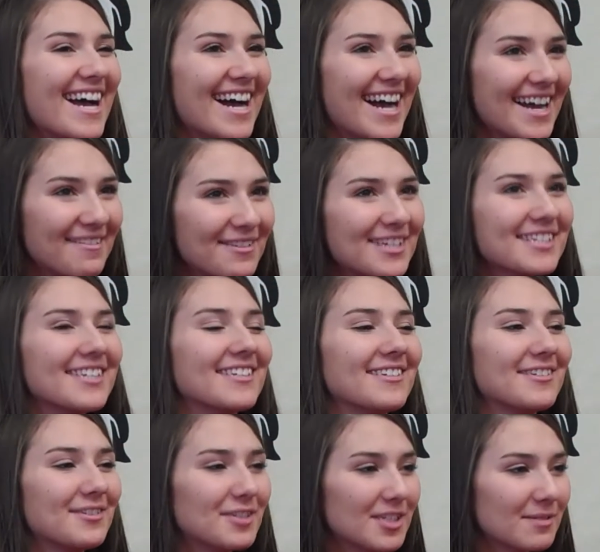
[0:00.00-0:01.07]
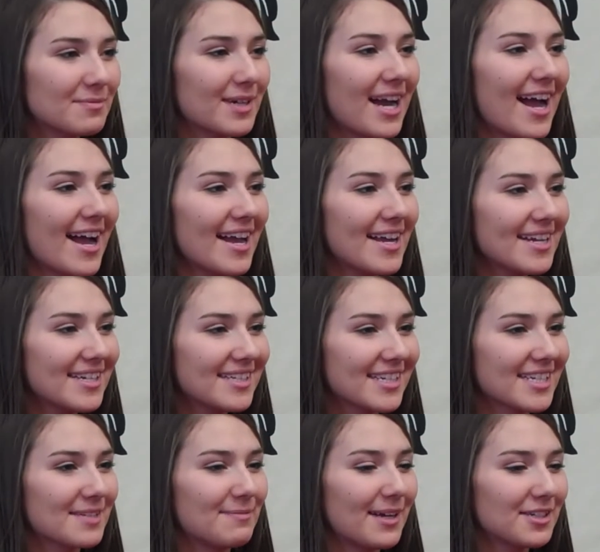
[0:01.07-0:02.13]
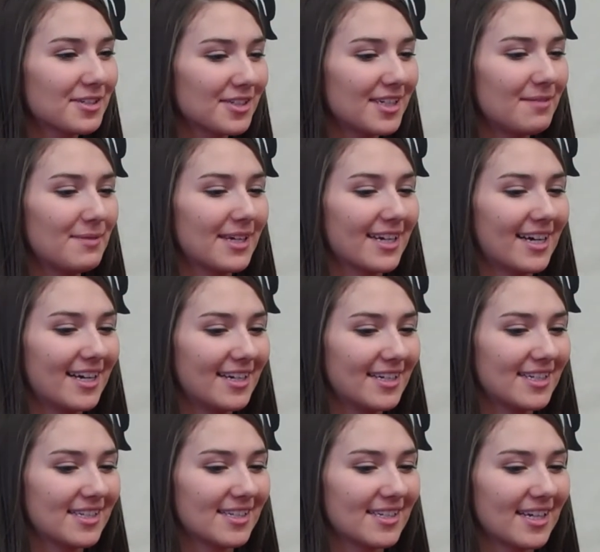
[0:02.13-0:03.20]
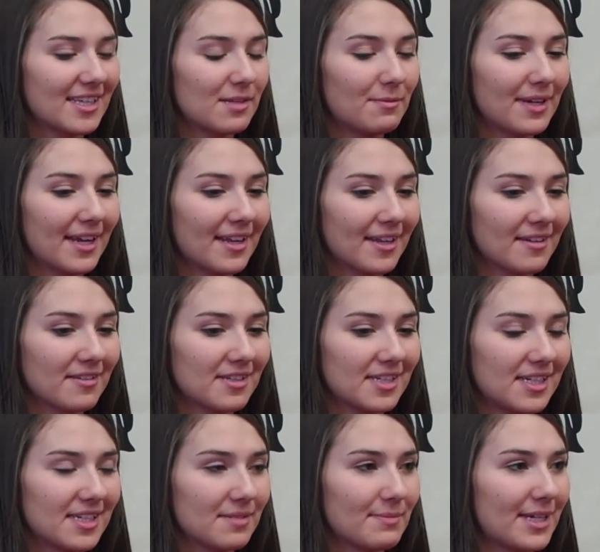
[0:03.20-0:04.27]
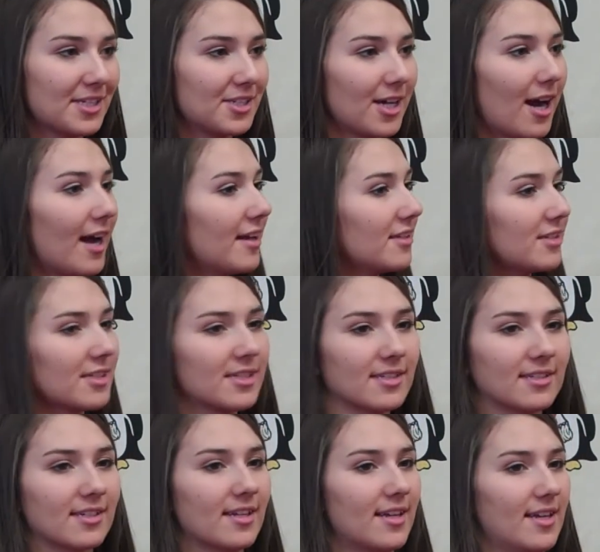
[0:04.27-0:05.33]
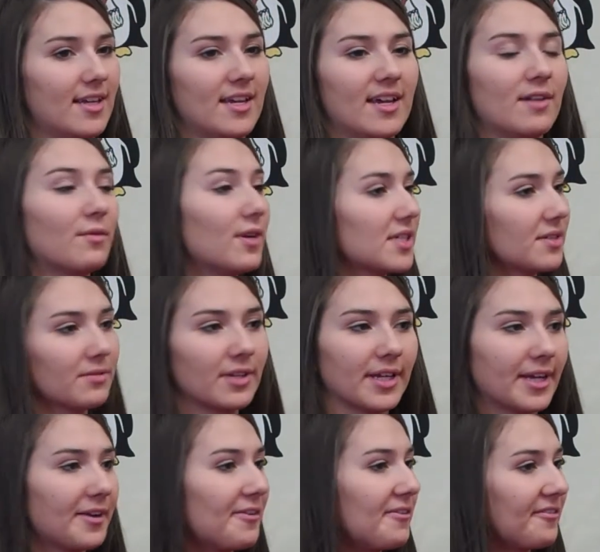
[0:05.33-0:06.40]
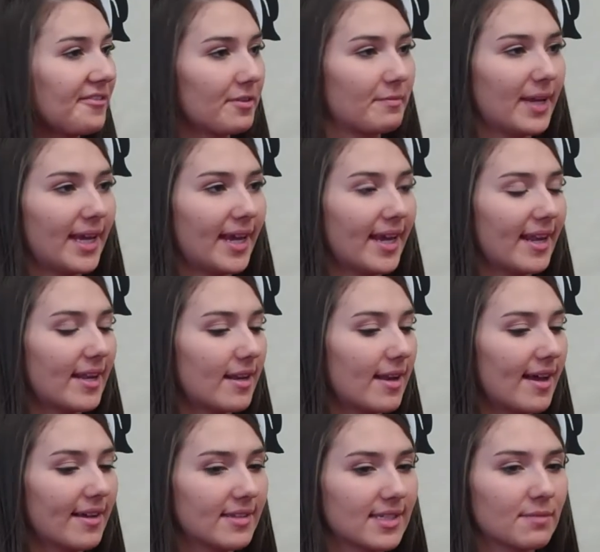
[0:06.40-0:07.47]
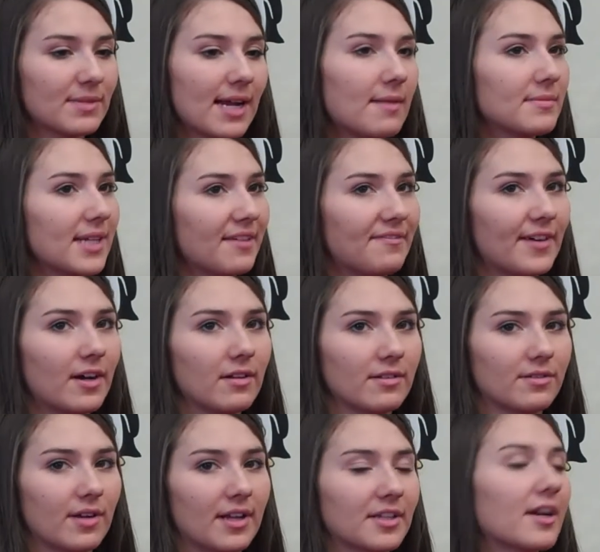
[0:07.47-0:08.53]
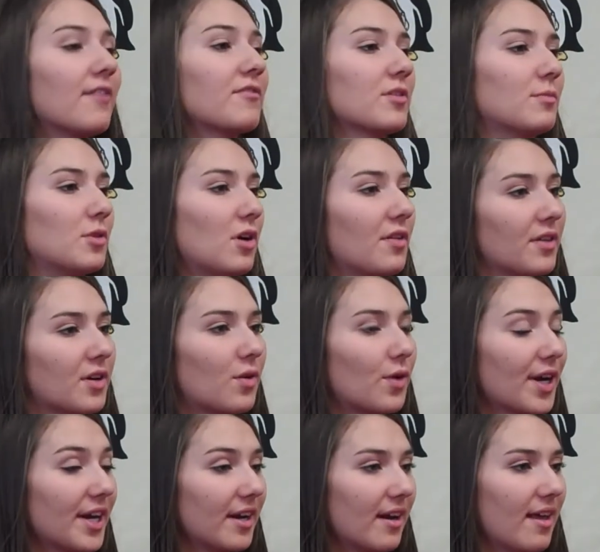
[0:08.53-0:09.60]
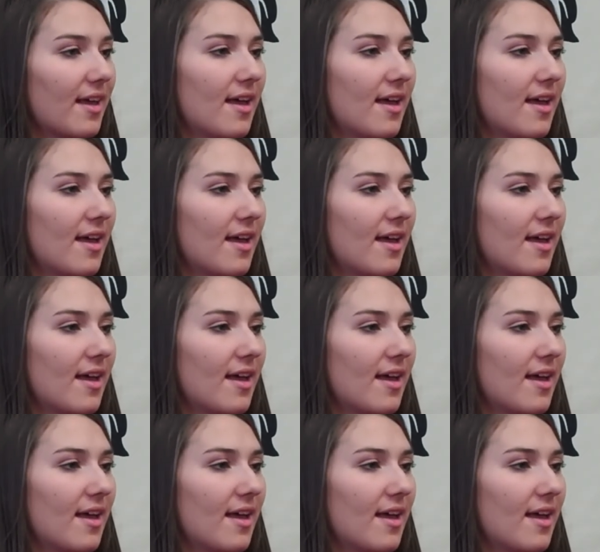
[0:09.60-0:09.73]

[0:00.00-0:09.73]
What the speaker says: I was a little surprised, especially because at the beginning of the season, my shot just wasn't really going for me, and sometimes I felt uncomfortable on the court.